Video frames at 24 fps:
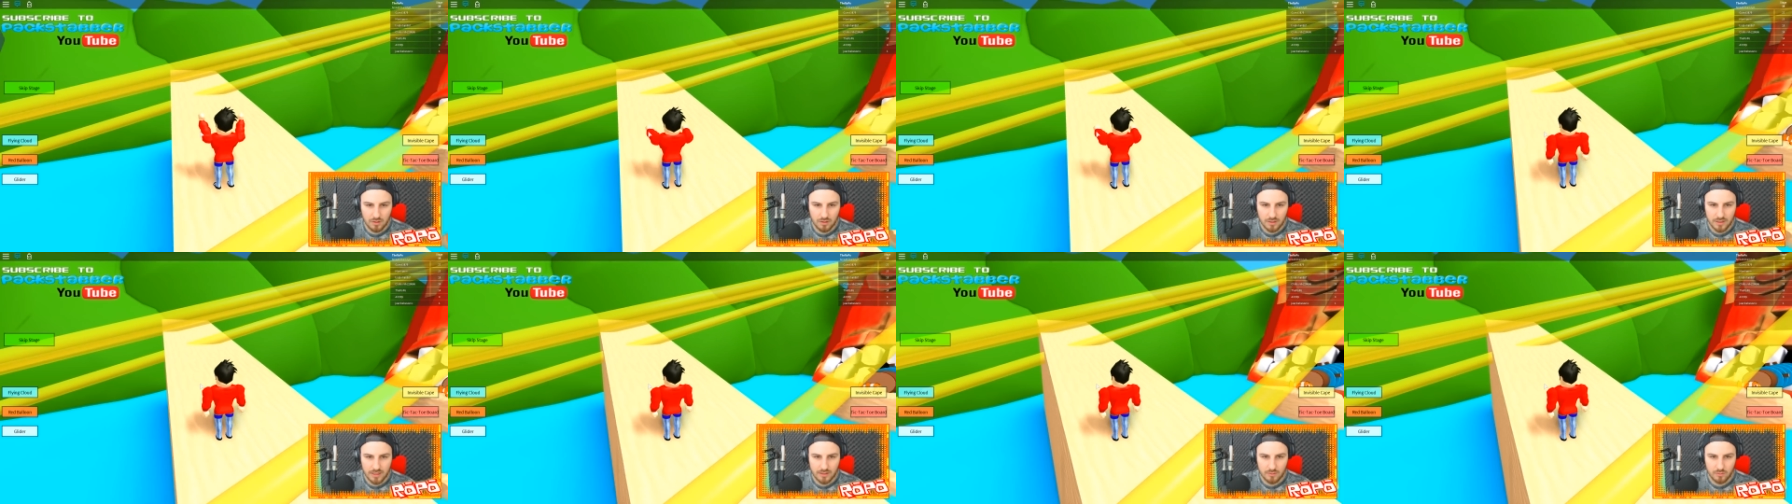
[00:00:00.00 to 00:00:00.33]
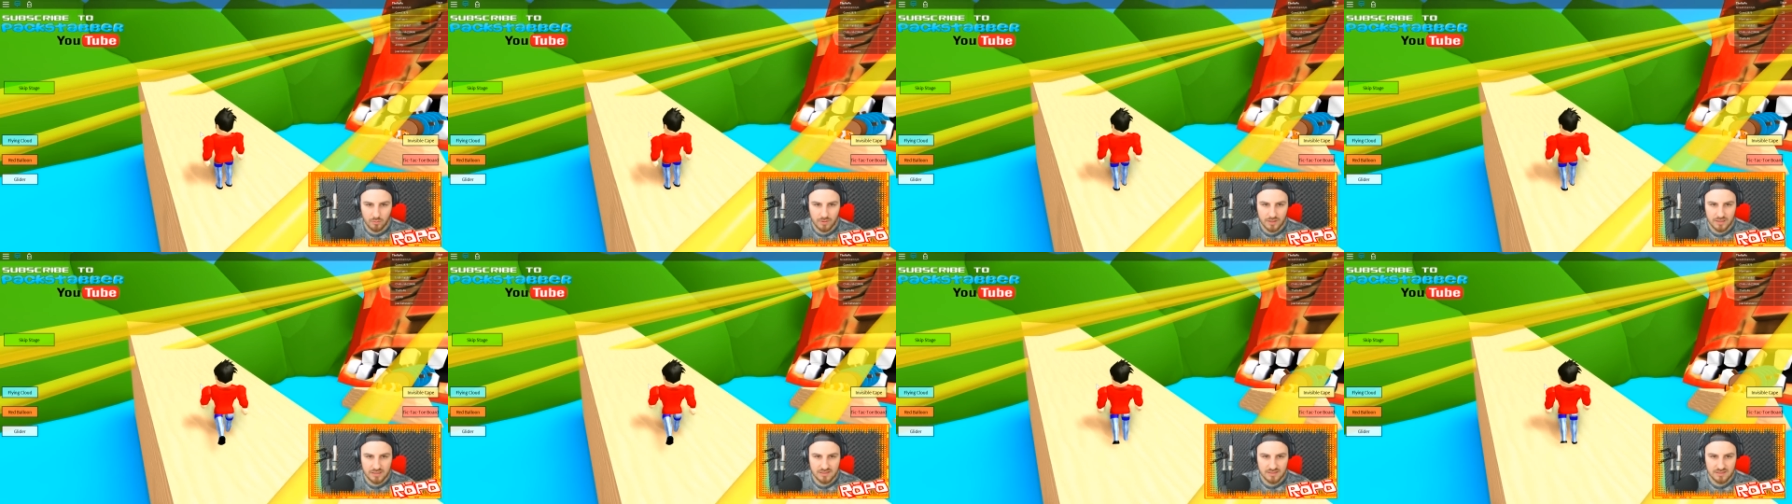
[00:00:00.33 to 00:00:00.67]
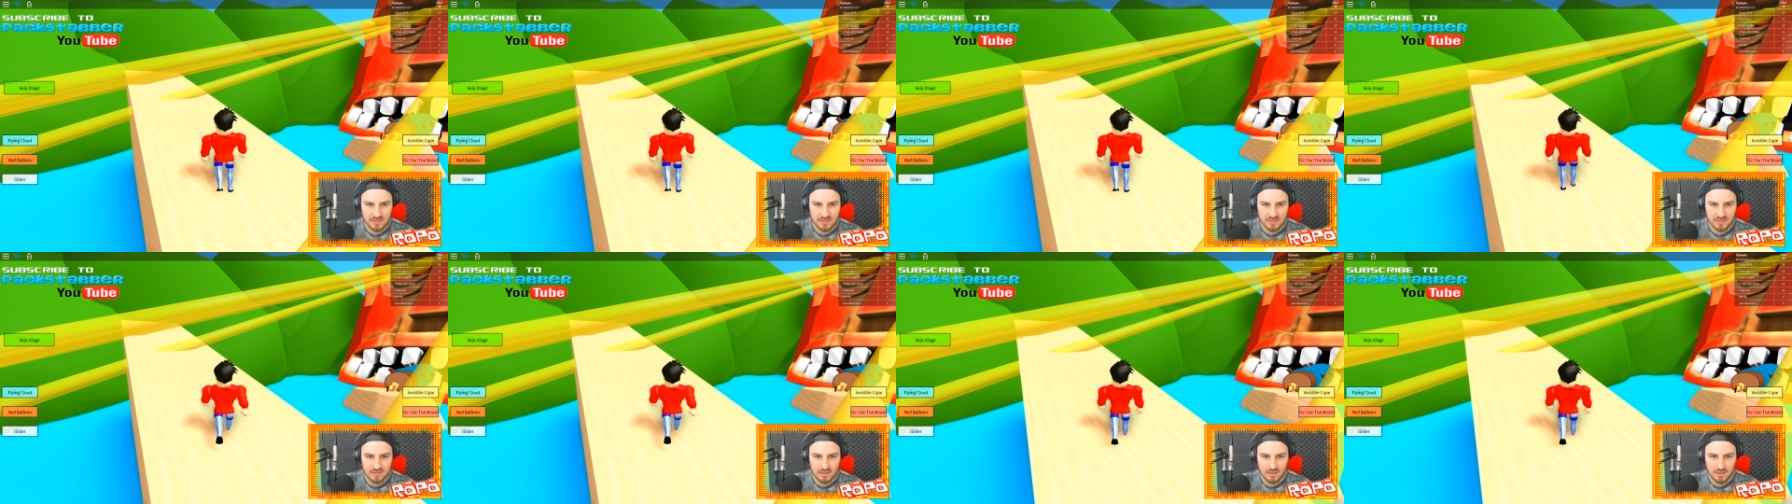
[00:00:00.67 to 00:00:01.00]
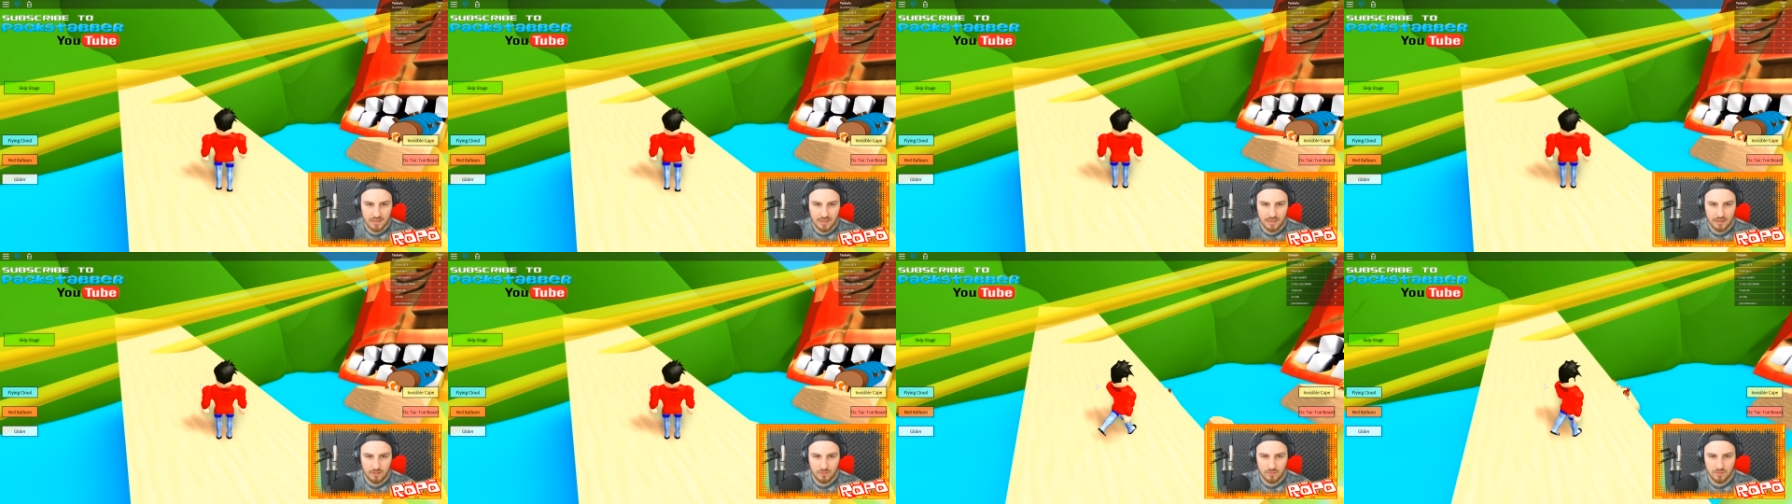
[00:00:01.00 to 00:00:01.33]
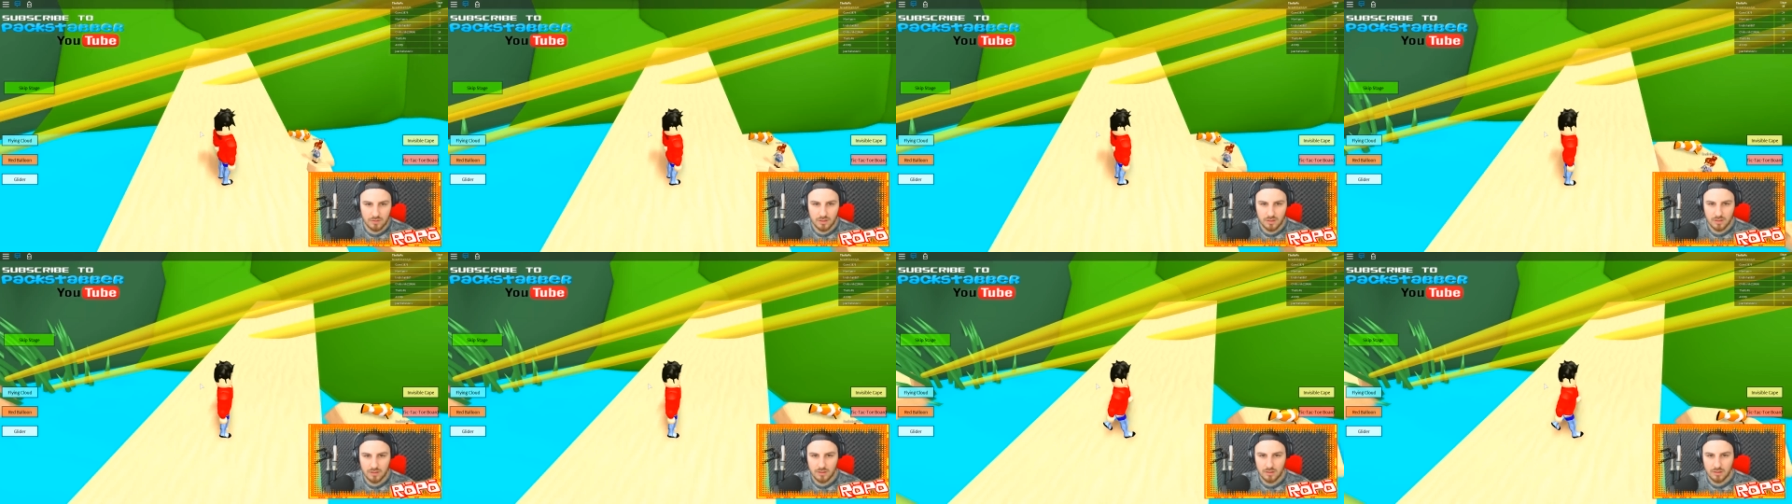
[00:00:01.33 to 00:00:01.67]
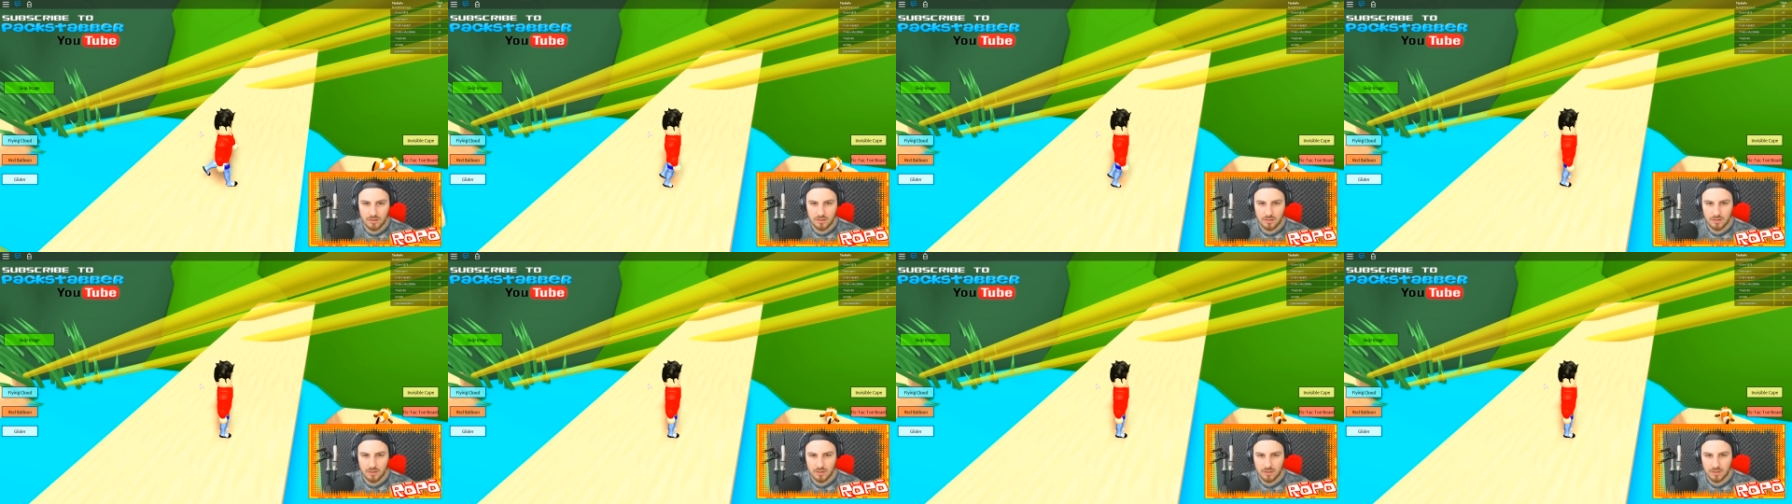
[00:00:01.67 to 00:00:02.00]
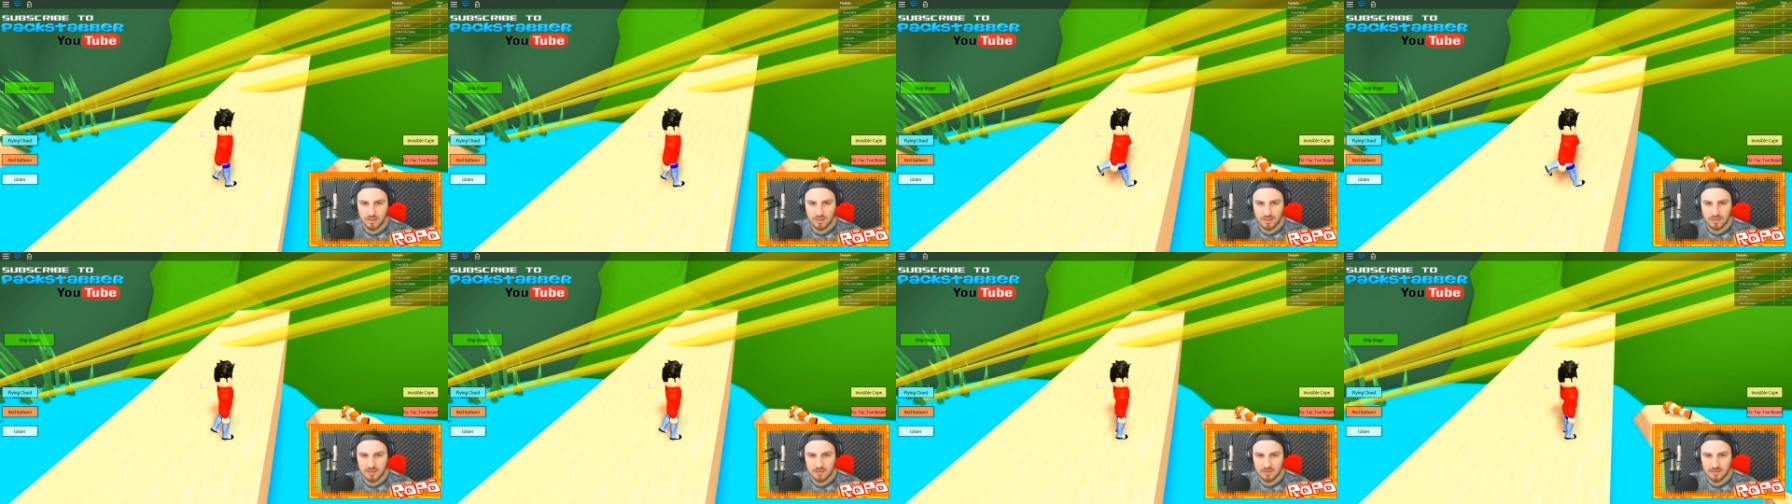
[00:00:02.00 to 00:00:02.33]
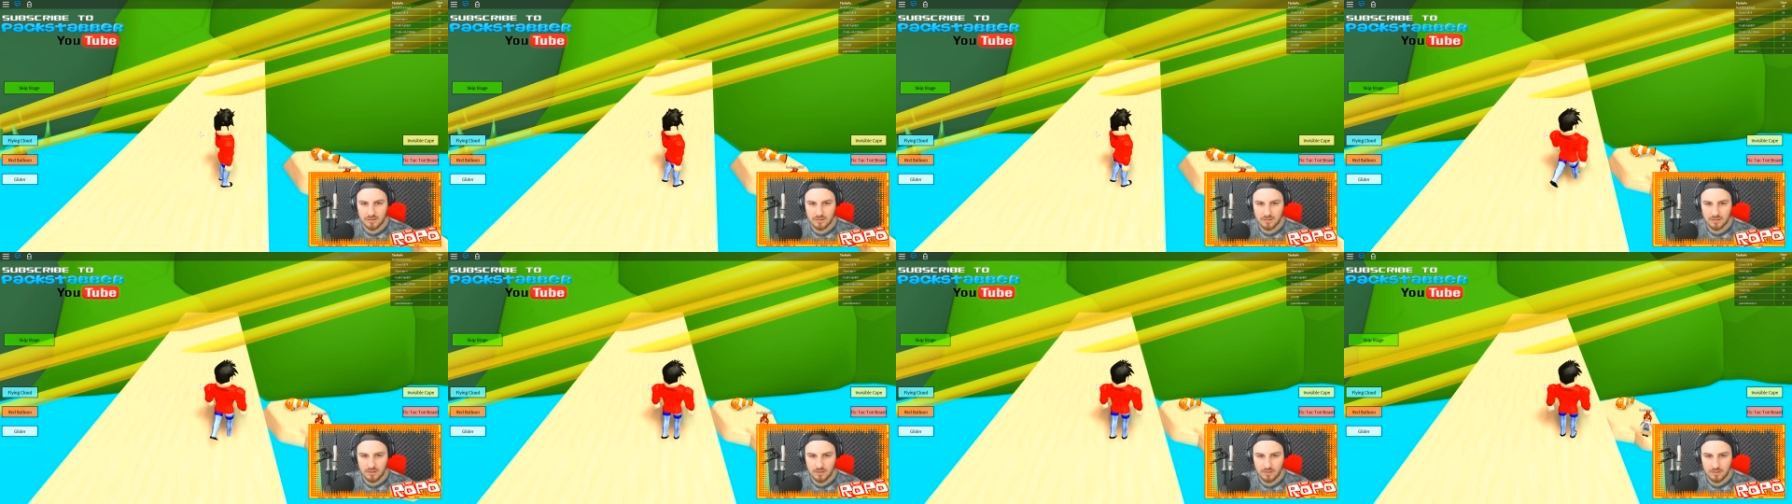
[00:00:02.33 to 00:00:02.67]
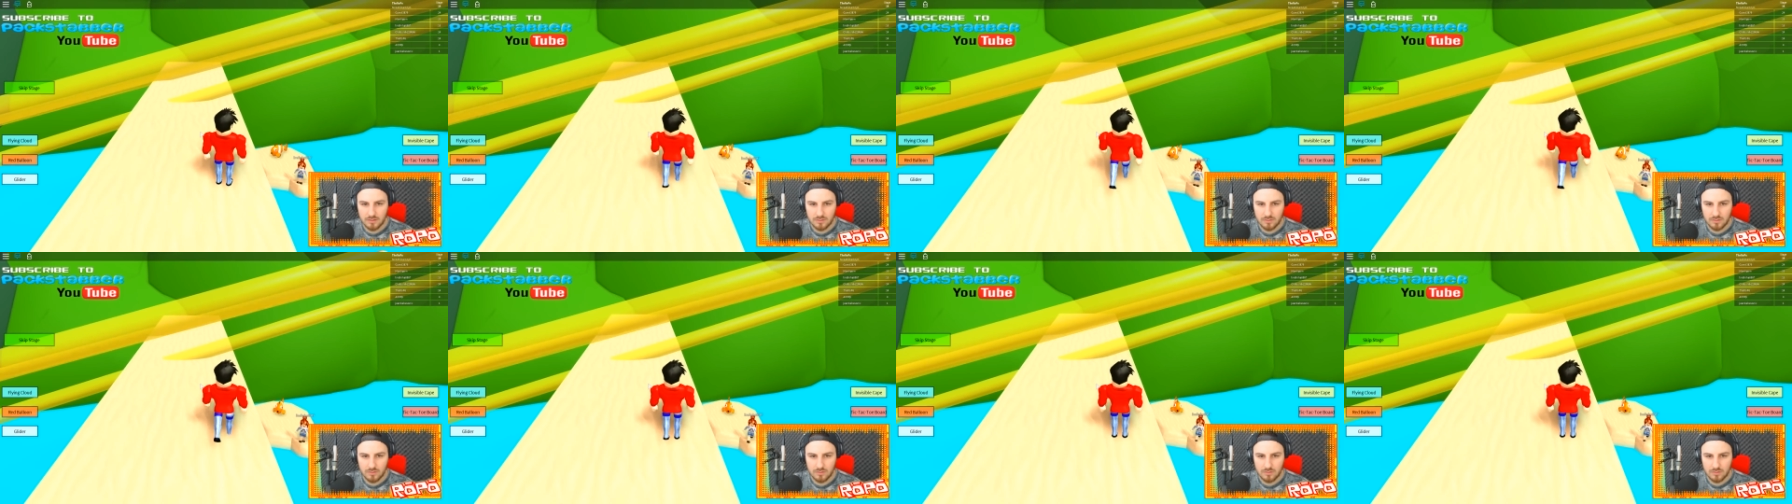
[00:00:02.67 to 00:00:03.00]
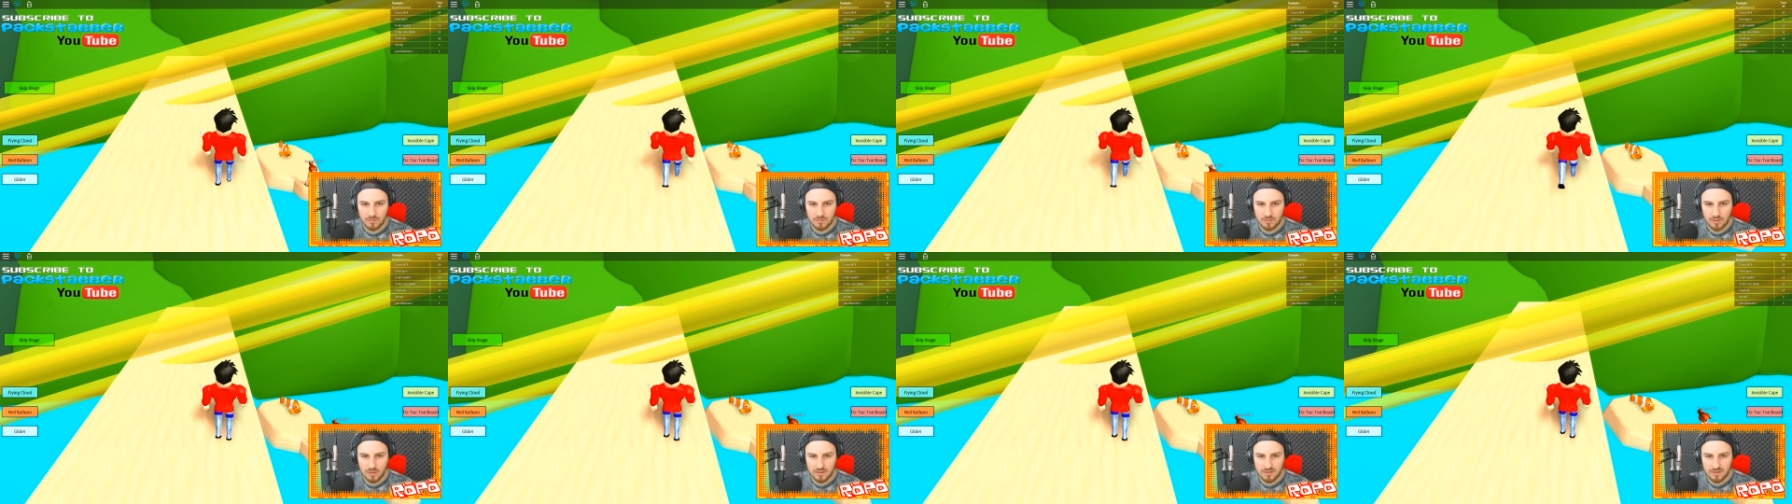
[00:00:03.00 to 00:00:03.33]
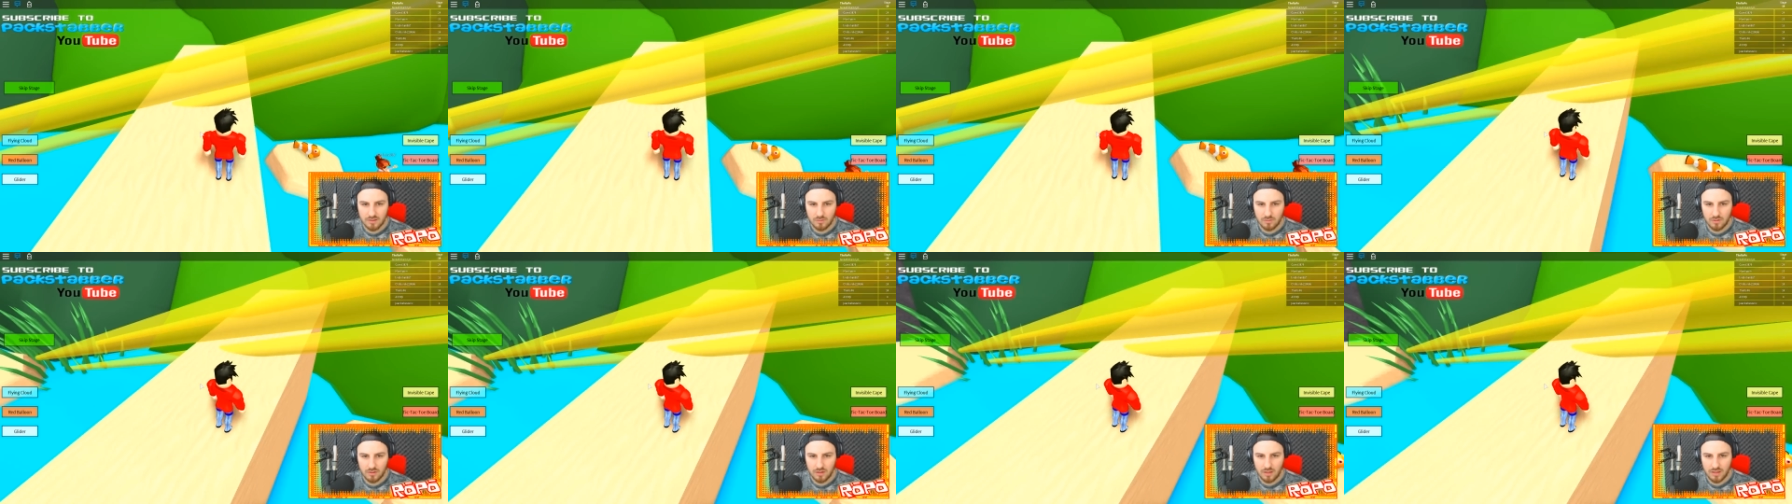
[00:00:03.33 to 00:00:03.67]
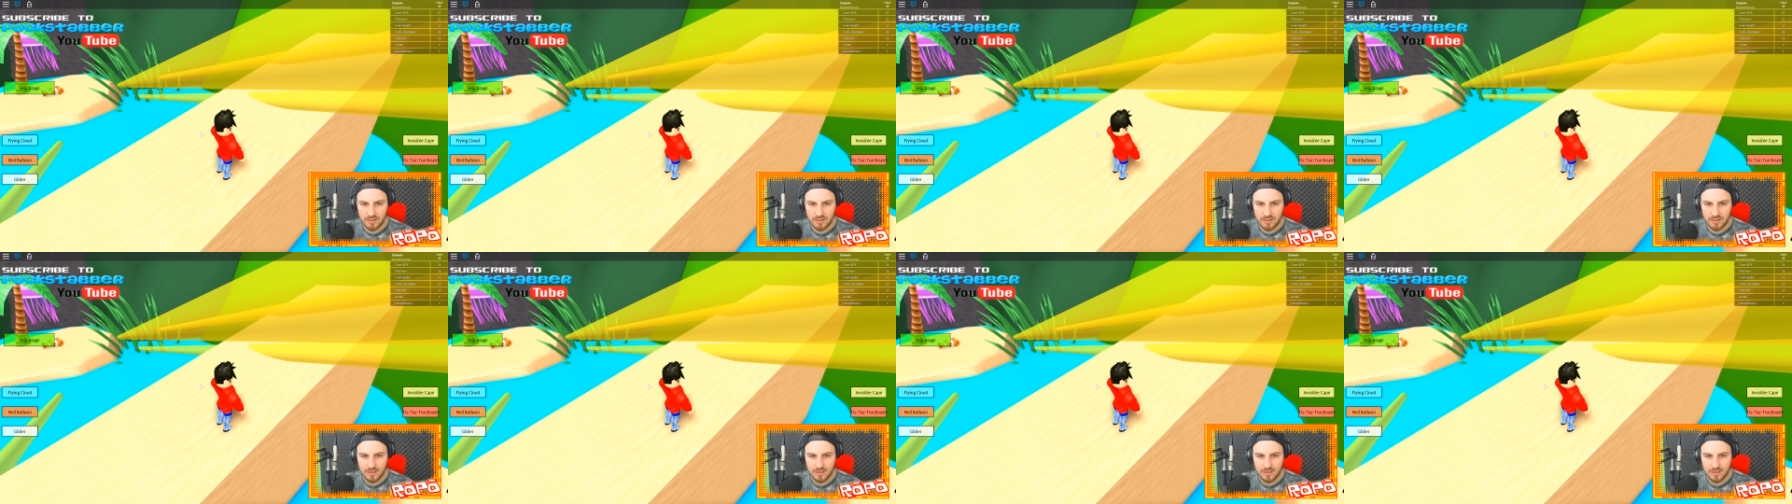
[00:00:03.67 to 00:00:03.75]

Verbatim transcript: Okay, where is this? How can I... Oh, I don't